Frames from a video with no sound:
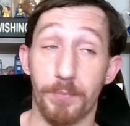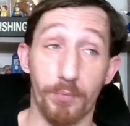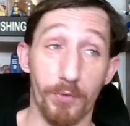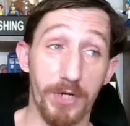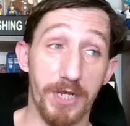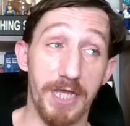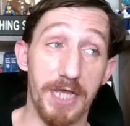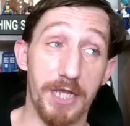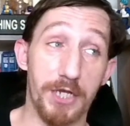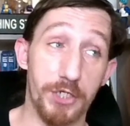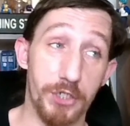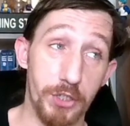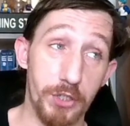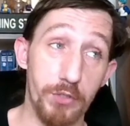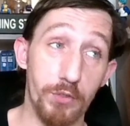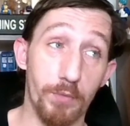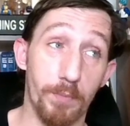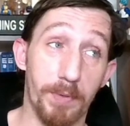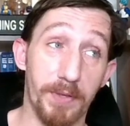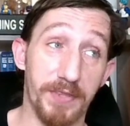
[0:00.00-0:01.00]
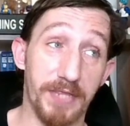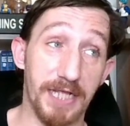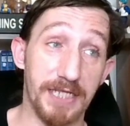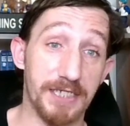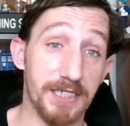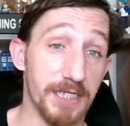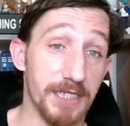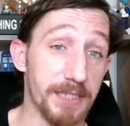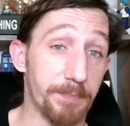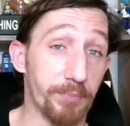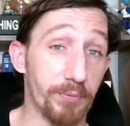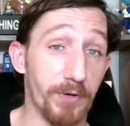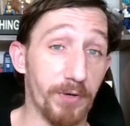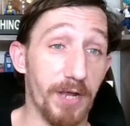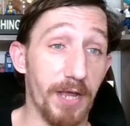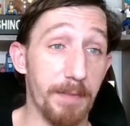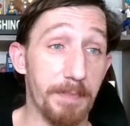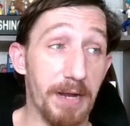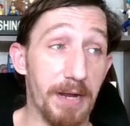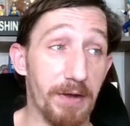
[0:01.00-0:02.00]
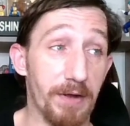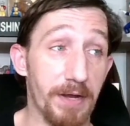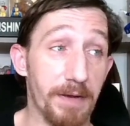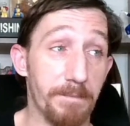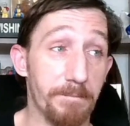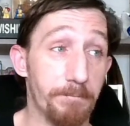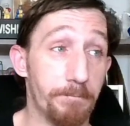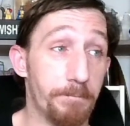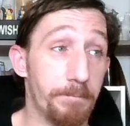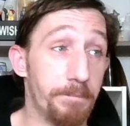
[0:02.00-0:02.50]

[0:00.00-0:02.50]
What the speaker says: to bring in new, but that's not the primary